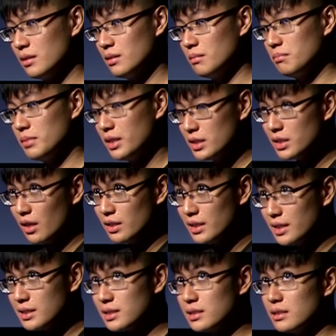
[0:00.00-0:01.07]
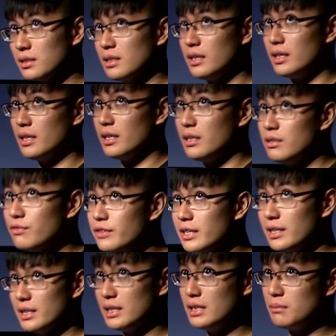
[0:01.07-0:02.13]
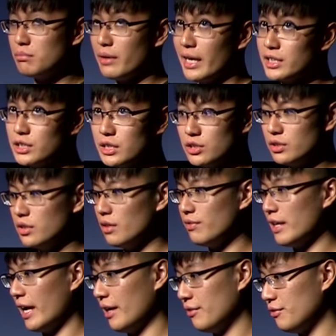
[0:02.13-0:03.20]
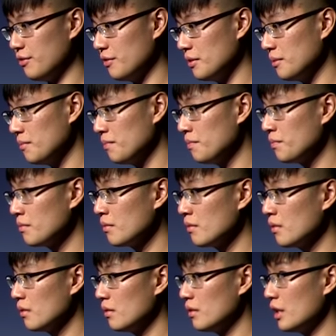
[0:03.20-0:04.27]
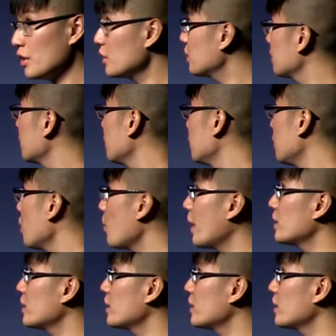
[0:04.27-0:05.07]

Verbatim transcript: Because on this infinitely branching tree of life, there's no way